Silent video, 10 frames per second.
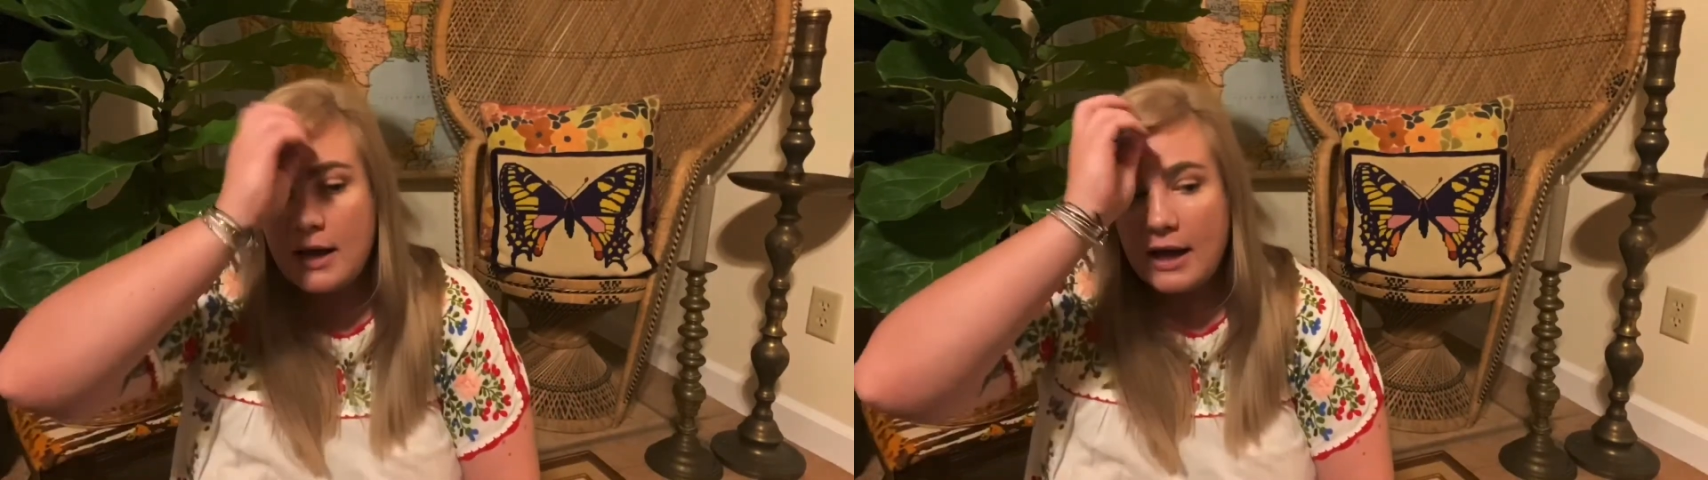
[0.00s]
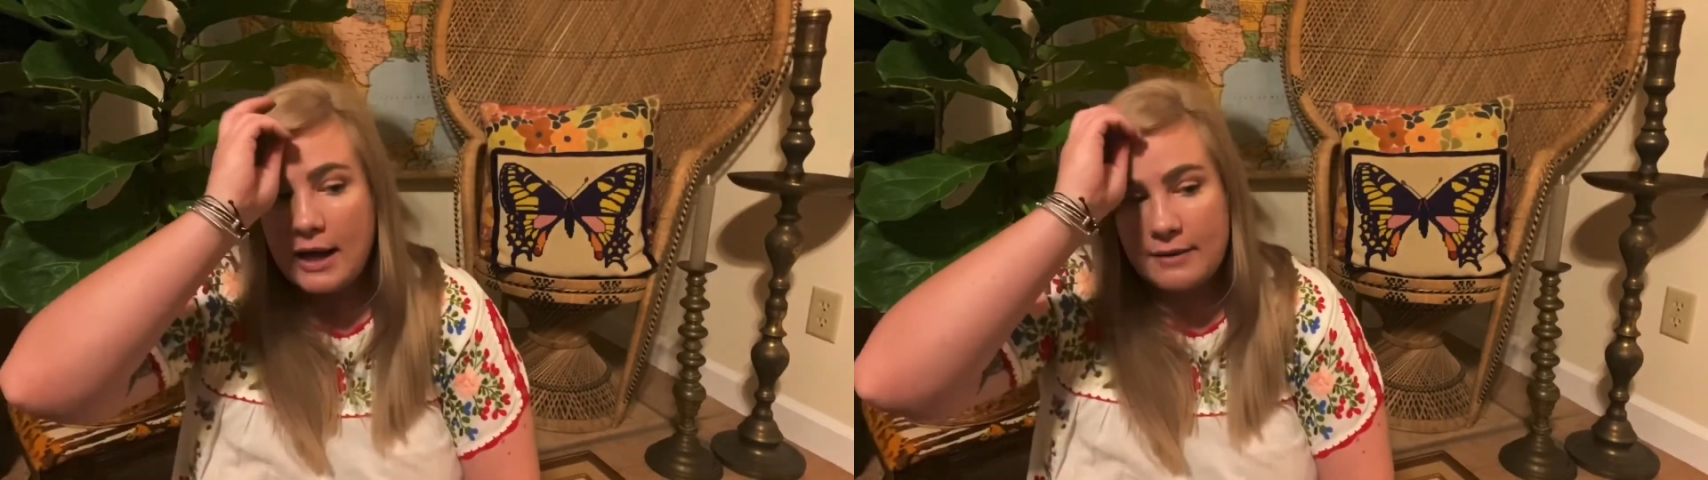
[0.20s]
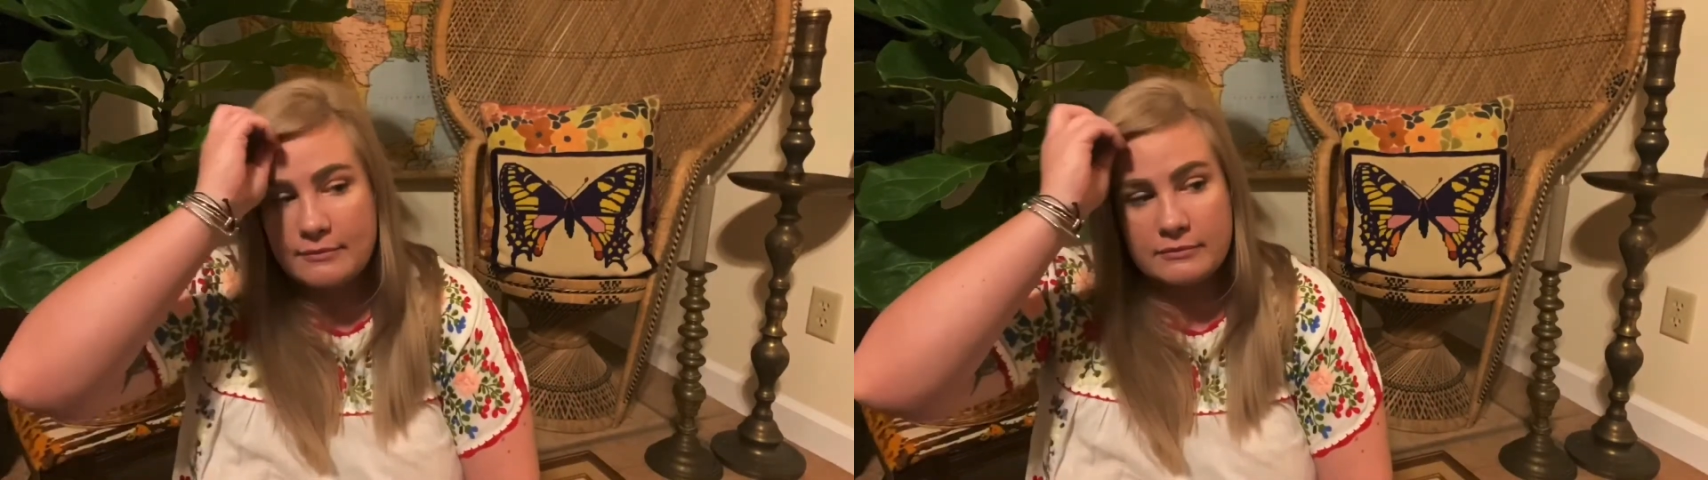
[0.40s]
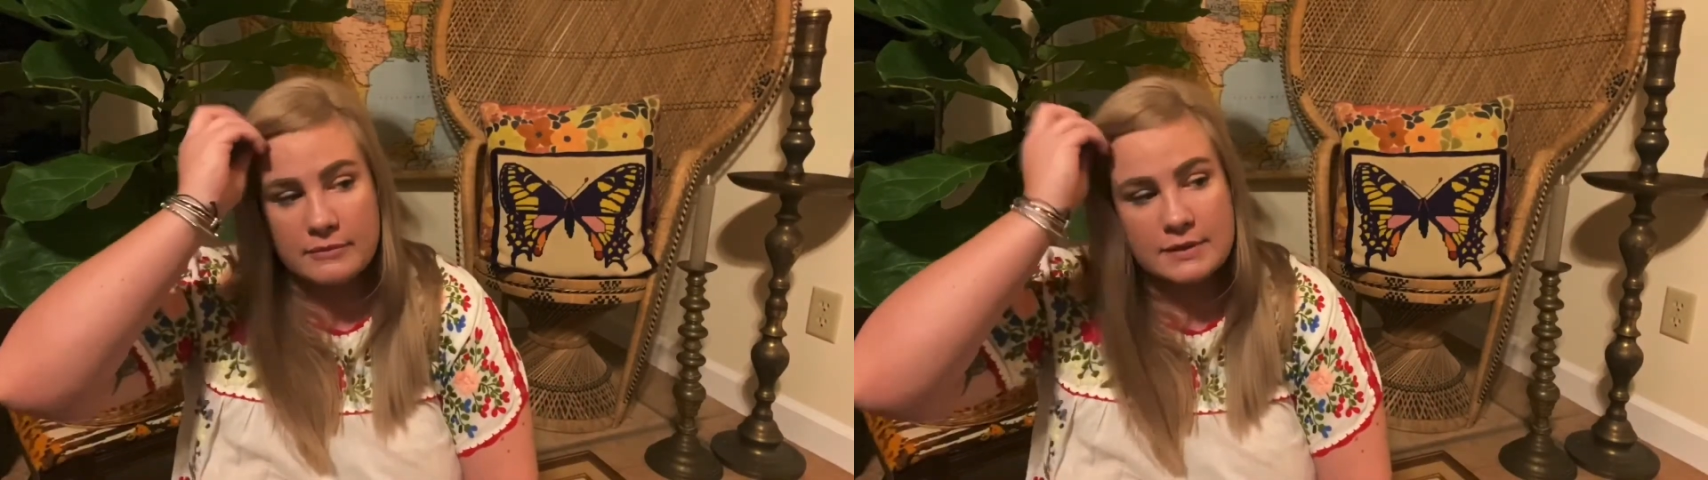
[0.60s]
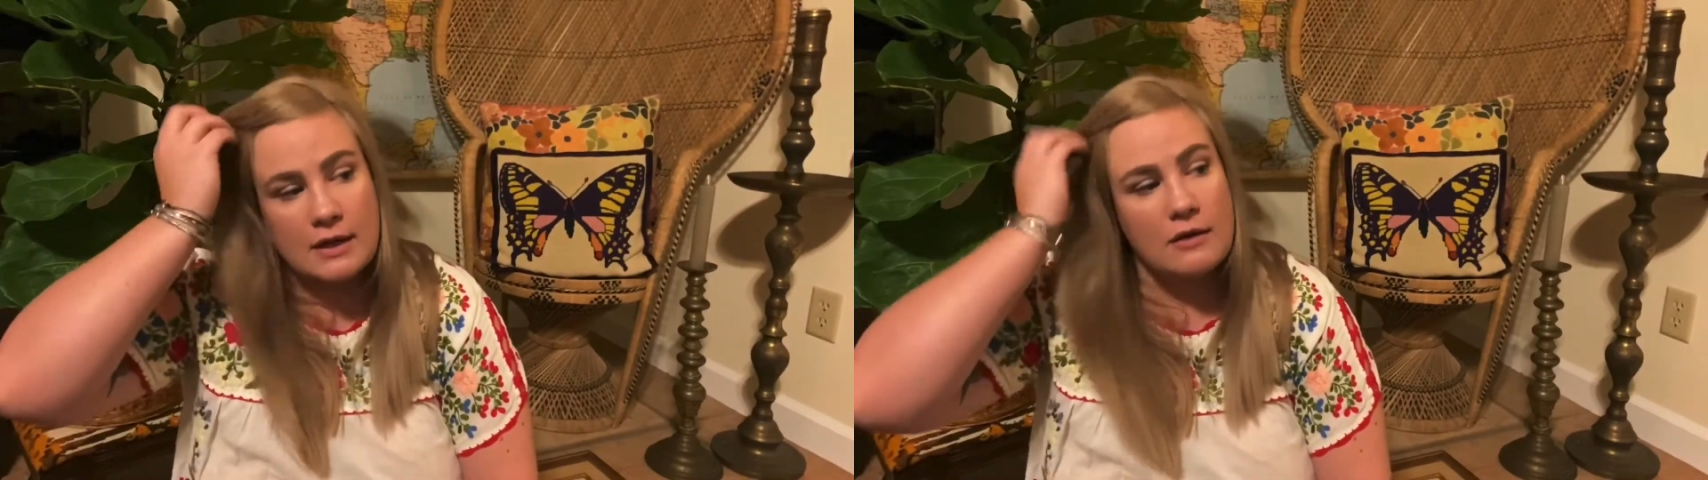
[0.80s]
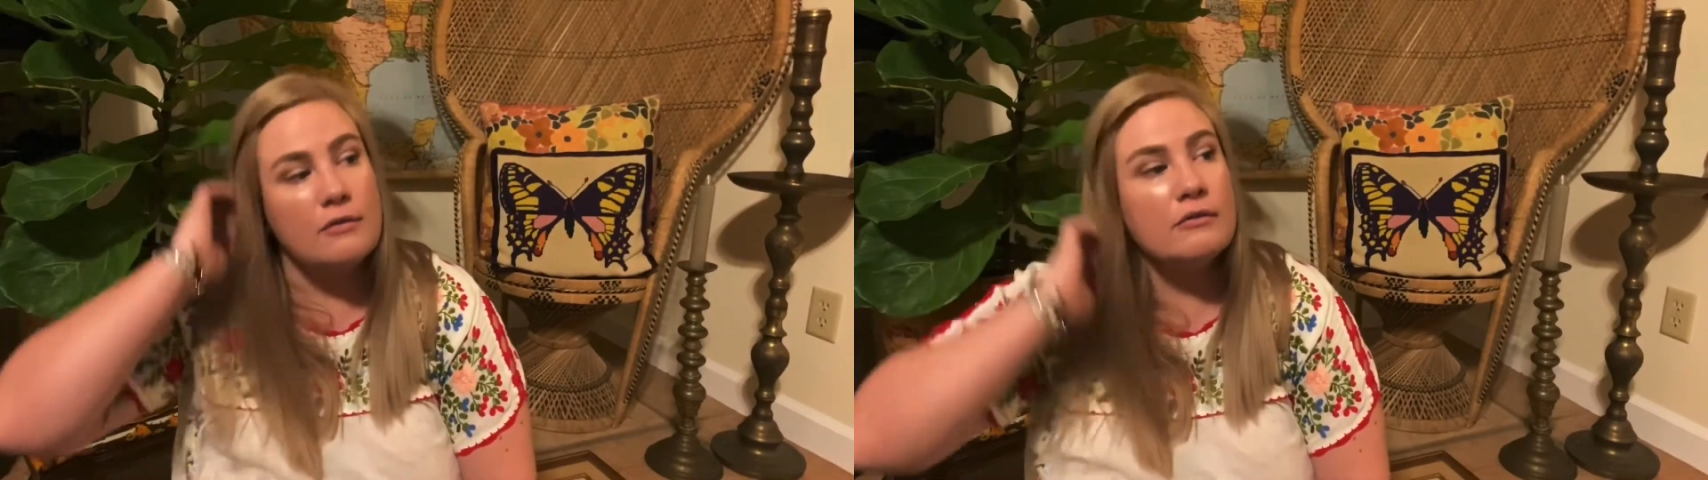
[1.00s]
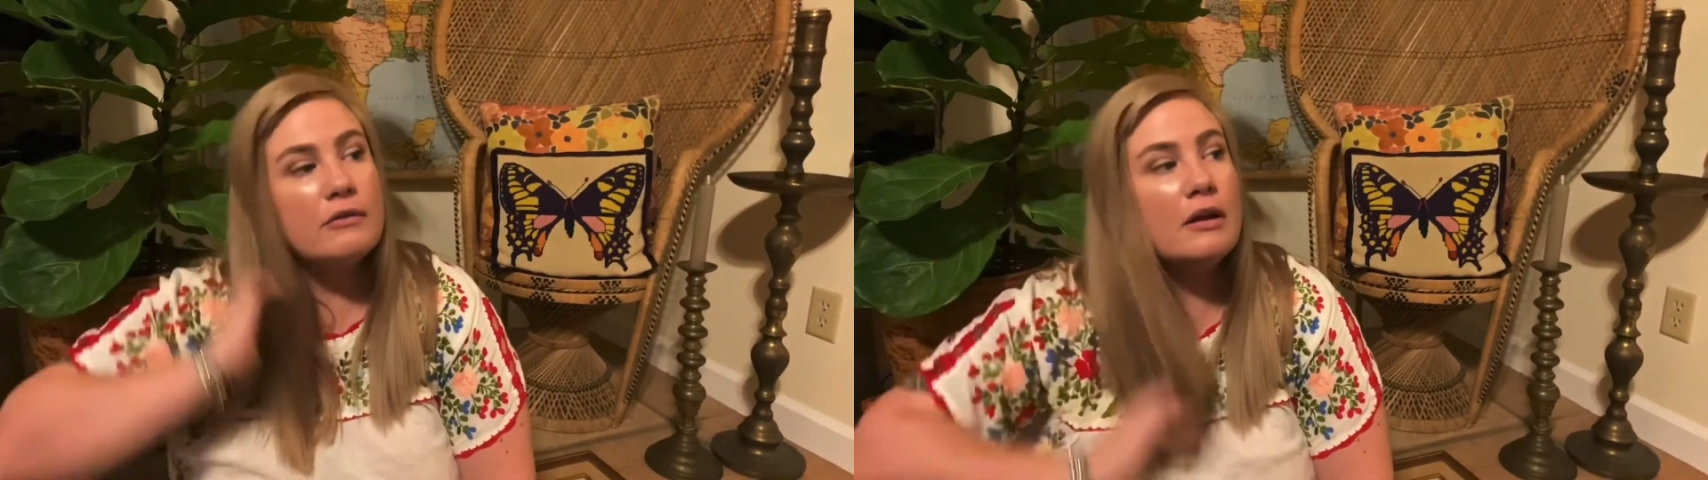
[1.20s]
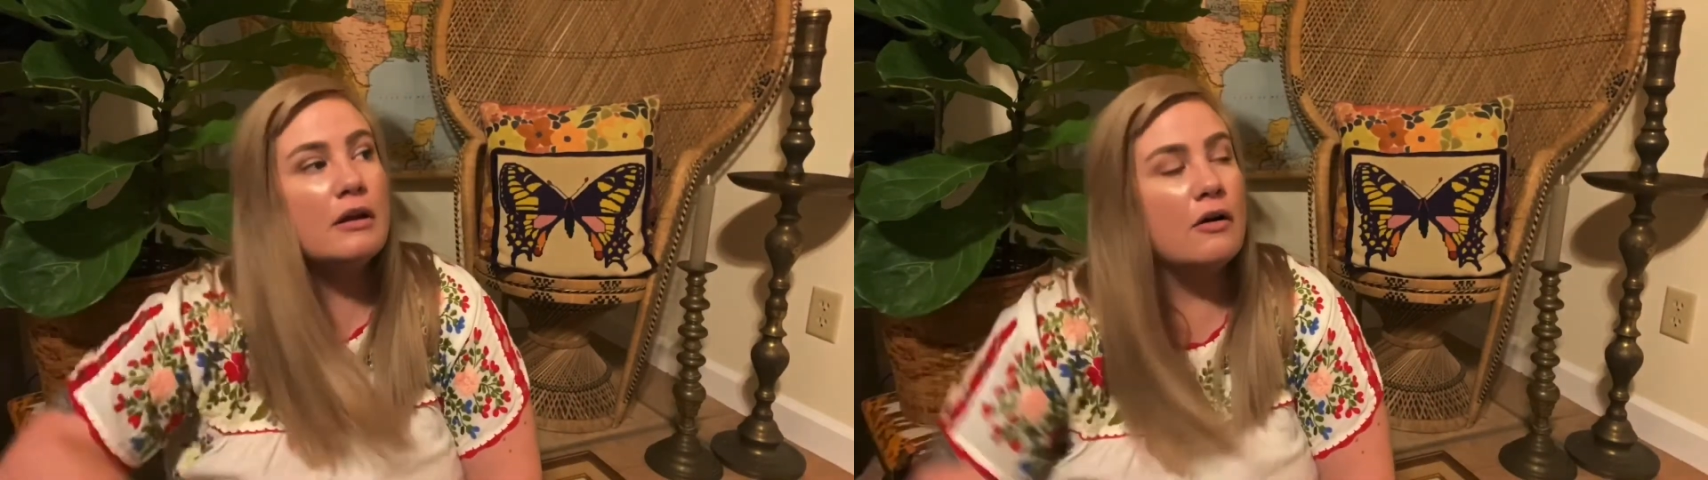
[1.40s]
Um, so,
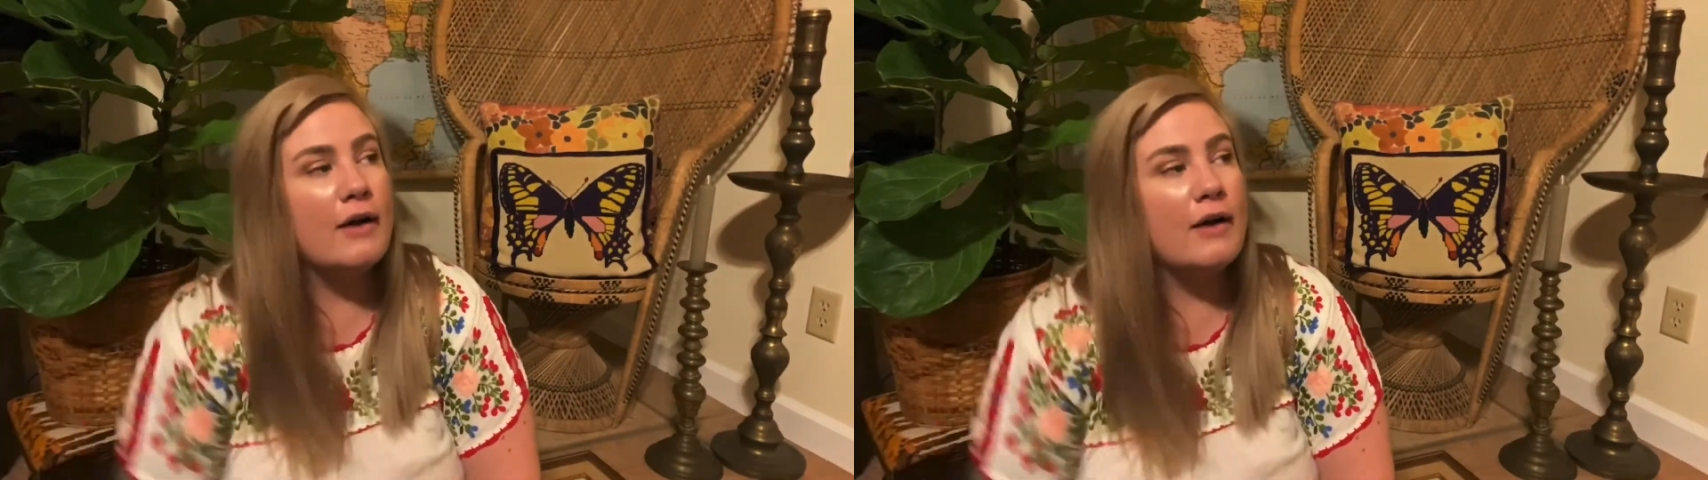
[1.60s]
you know,